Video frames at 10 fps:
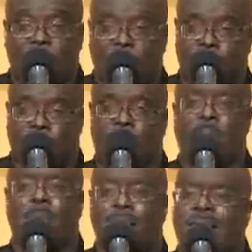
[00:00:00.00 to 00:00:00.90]
Is it
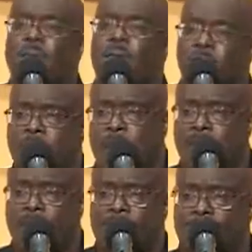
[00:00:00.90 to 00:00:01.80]
anybody here
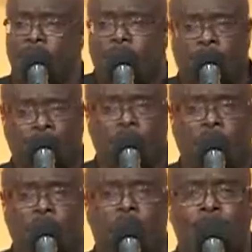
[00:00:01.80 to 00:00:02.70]
that
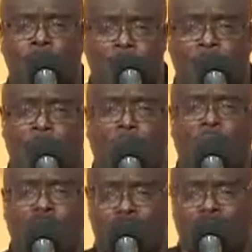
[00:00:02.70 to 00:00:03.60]
believe
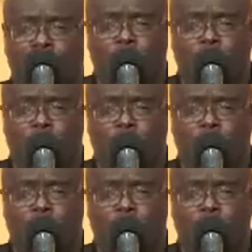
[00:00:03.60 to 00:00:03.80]
God?